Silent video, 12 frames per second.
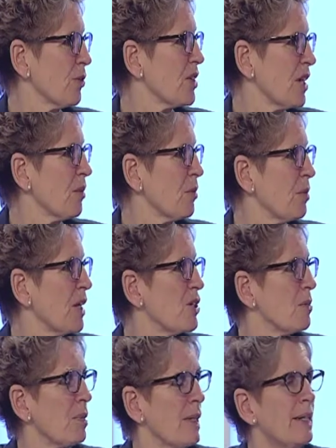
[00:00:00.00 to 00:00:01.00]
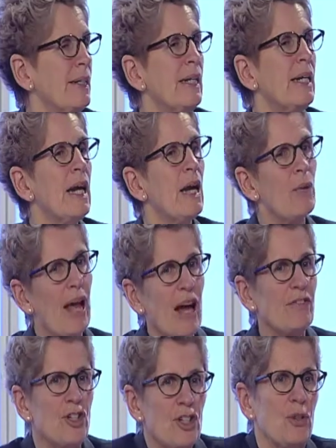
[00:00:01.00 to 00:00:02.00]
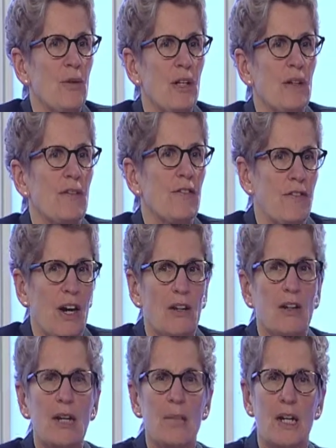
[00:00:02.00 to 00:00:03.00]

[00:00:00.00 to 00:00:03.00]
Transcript: Retirement Pension Plan. We have to do it fairly.